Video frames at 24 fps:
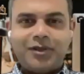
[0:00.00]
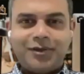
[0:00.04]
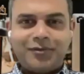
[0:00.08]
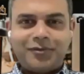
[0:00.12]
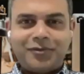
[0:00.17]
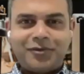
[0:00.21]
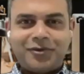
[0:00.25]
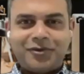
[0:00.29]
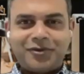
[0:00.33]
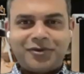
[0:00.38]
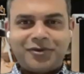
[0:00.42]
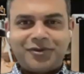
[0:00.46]
of
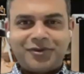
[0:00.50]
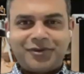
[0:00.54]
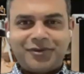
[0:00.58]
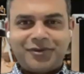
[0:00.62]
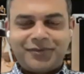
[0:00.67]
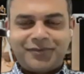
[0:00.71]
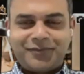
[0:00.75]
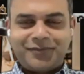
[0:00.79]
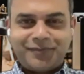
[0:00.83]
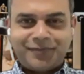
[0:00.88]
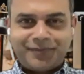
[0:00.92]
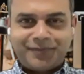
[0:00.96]
course.
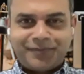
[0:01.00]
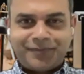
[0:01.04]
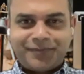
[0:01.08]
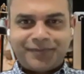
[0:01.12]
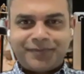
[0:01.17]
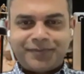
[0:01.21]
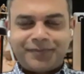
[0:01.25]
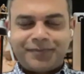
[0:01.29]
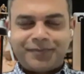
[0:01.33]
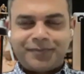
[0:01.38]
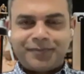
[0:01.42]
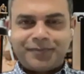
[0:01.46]
Of
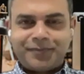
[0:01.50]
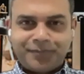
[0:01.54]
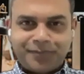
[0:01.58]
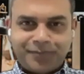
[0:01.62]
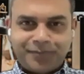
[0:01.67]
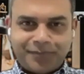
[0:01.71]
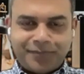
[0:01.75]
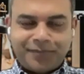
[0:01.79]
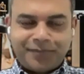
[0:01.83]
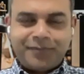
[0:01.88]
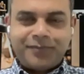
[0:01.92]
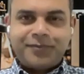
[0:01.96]
course.
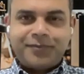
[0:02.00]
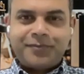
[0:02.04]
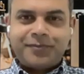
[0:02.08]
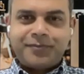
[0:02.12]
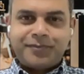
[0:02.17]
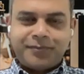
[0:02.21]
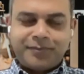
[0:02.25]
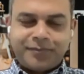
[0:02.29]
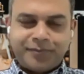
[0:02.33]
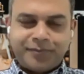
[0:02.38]
Now, if